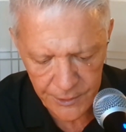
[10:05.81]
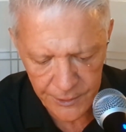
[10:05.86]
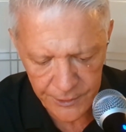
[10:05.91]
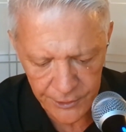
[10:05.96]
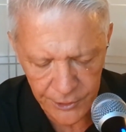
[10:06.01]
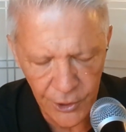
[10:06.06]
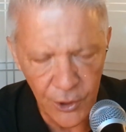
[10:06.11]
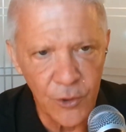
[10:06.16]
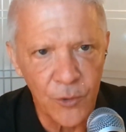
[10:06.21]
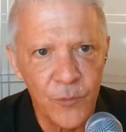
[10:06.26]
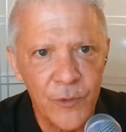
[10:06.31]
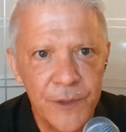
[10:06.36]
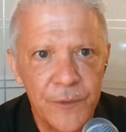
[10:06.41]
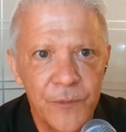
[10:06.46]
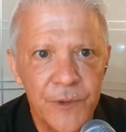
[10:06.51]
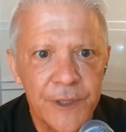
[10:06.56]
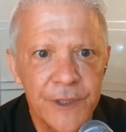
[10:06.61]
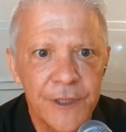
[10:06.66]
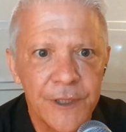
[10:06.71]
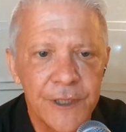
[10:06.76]

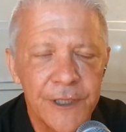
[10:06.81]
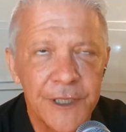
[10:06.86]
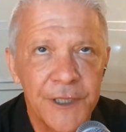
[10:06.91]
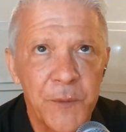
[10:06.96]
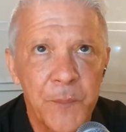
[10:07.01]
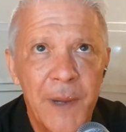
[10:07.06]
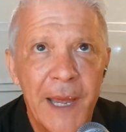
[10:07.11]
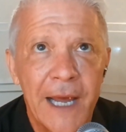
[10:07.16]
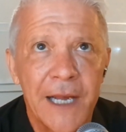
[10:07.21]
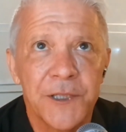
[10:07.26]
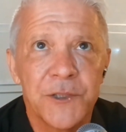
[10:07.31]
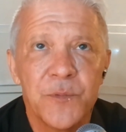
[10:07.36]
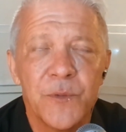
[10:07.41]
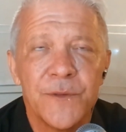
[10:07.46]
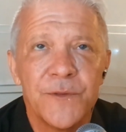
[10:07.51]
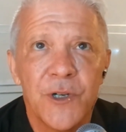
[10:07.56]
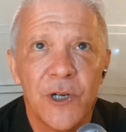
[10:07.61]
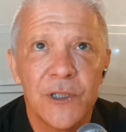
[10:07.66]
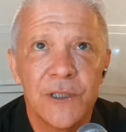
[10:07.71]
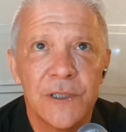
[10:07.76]
we in the past
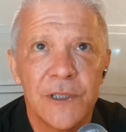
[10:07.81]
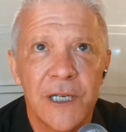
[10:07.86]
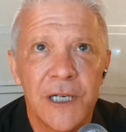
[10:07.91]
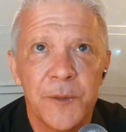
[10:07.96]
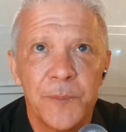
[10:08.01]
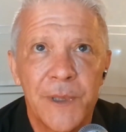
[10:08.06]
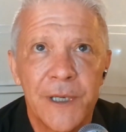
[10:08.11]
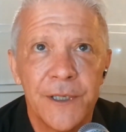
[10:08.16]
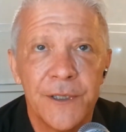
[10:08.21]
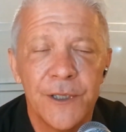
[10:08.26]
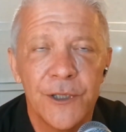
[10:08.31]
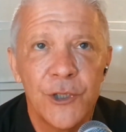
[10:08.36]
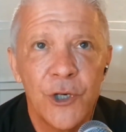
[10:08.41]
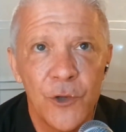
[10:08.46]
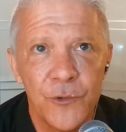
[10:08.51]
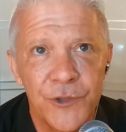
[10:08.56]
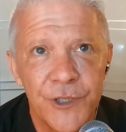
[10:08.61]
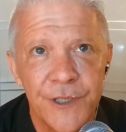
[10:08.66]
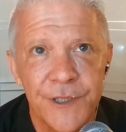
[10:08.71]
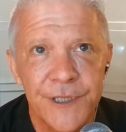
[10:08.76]
we've talked a lot about
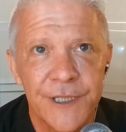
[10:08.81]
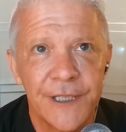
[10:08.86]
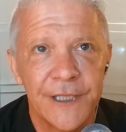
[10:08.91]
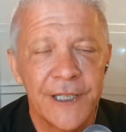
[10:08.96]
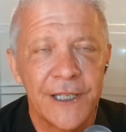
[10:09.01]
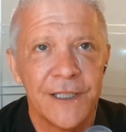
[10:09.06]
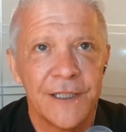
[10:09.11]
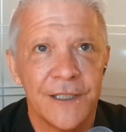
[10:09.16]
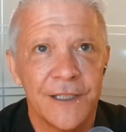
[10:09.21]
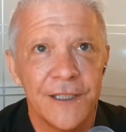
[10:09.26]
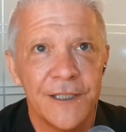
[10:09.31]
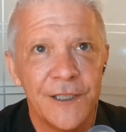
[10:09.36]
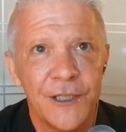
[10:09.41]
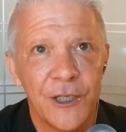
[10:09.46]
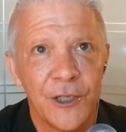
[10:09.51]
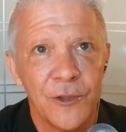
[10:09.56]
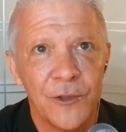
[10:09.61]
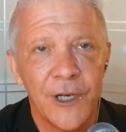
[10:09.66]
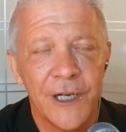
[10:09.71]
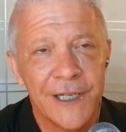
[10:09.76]
coaches, and then
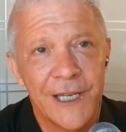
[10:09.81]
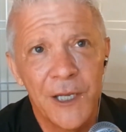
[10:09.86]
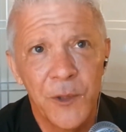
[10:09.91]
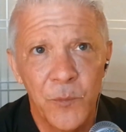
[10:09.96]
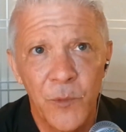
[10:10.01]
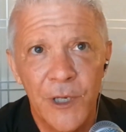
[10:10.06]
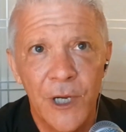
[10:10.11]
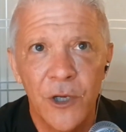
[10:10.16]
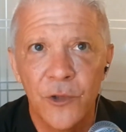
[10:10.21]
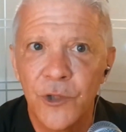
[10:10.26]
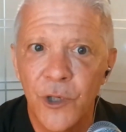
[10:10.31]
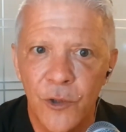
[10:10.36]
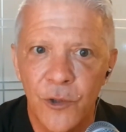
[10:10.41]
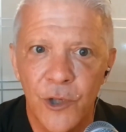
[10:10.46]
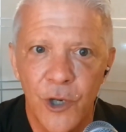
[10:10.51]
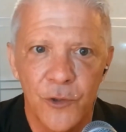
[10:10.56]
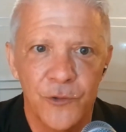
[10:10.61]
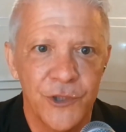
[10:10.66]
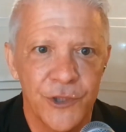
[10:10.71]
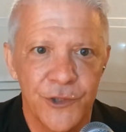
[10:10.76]
again, we all know a
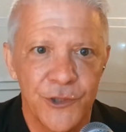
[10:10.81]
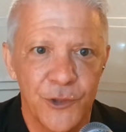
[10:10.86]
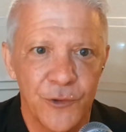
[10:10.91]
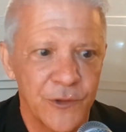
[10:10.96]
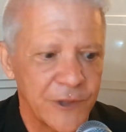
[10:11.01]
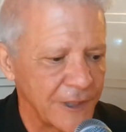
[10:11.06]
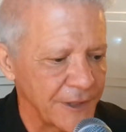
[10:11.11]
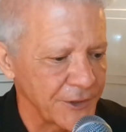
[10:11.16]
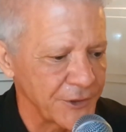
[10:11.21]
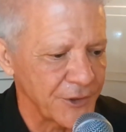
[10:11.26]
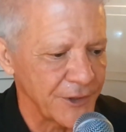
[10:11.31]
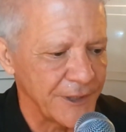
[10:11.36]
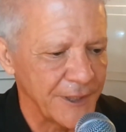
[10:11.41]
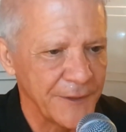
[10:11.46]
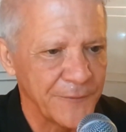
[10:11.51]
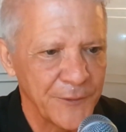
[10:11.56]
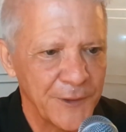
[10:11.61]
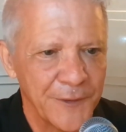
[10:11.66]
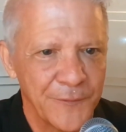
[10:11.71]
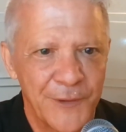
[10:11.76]
coach is useless
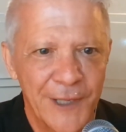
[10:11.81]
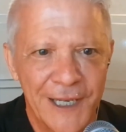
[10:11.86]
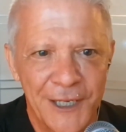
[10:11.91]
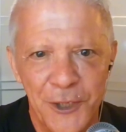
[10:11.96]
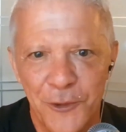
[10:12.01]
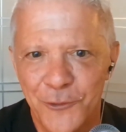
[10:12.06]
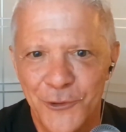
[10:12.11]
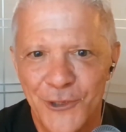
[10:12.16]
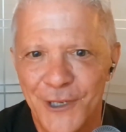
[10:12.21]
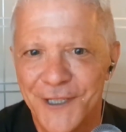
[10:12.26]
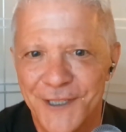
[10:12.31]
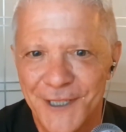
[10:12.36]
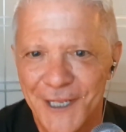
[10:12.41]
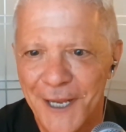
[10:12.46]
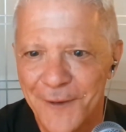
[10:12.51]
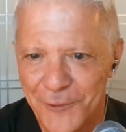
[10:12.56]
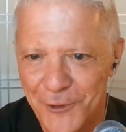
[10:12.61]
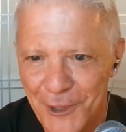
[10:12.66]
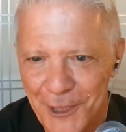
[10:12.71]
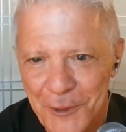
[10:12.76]
if that coach doesn't
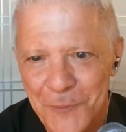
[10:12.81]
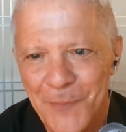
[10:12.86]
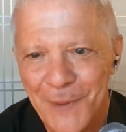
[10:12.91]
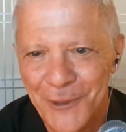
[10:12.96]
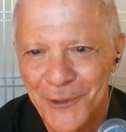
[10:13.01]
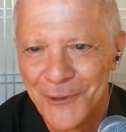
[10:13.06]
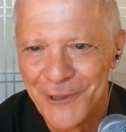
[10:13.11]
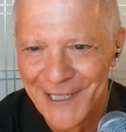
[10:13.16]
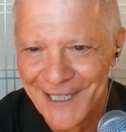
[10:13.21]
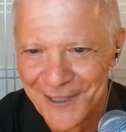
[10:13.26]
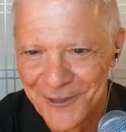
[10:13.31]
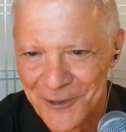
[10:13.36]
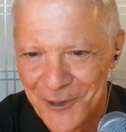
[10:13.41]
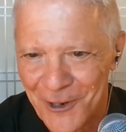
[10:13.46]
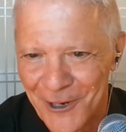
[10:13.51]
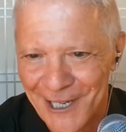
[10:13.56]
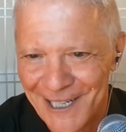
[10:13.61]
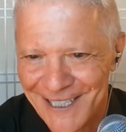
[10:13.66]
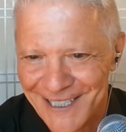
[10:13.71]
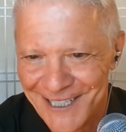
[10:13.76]
have credibility in their
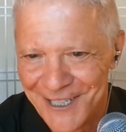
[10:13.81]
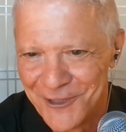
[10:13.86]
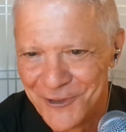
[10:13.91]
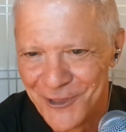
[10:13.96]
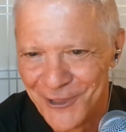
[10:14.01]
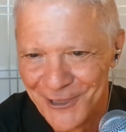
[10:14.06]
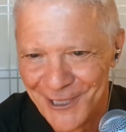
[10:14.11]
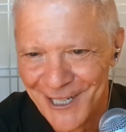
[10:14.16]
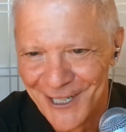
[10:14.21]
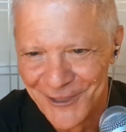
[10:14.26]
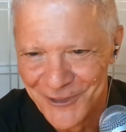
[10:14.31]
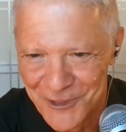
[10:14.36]
organization.